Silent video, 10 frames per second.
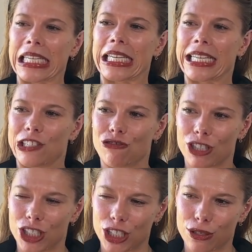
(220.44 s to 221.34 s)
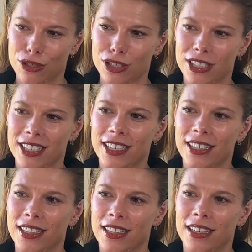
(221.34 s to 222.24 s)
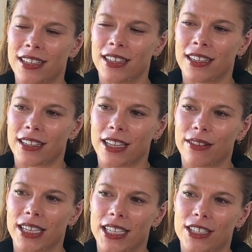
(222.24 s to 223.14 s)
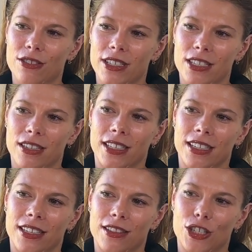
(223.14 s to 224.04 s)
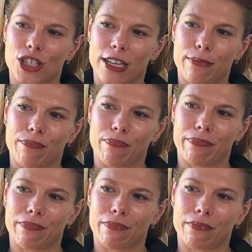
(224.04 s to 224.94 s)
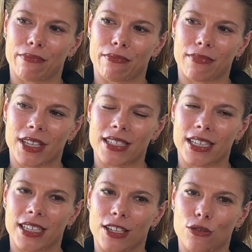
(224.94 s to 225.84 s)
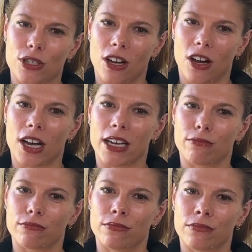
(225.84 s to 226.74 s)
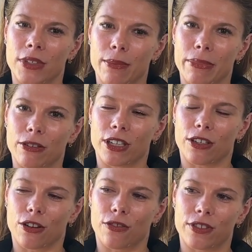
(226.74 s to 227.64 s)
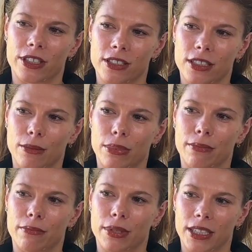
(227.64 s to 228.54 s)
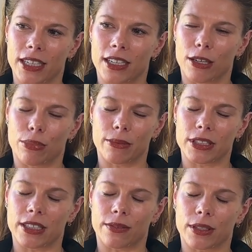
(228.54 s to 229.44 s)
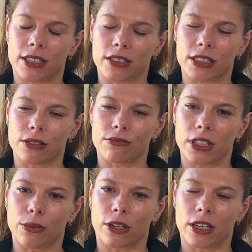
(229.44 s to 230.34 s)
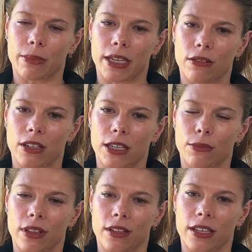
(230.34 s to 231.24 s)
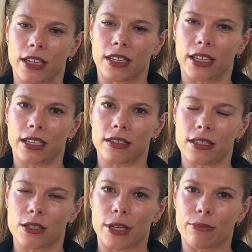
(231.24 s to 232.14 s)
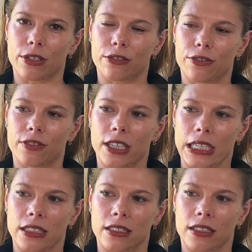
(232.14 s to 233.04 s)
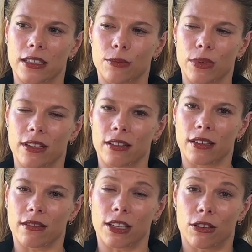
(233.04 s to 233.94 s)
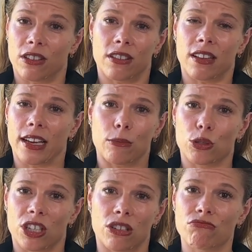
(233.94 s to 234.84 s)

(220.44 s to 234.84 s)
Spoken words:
introduce going in and doing something in the gym and taking your time and building your confidence up. But yeah, I promise everyone else is really worried about like whether their leggings are sweat proof and whether you can see their camel toe.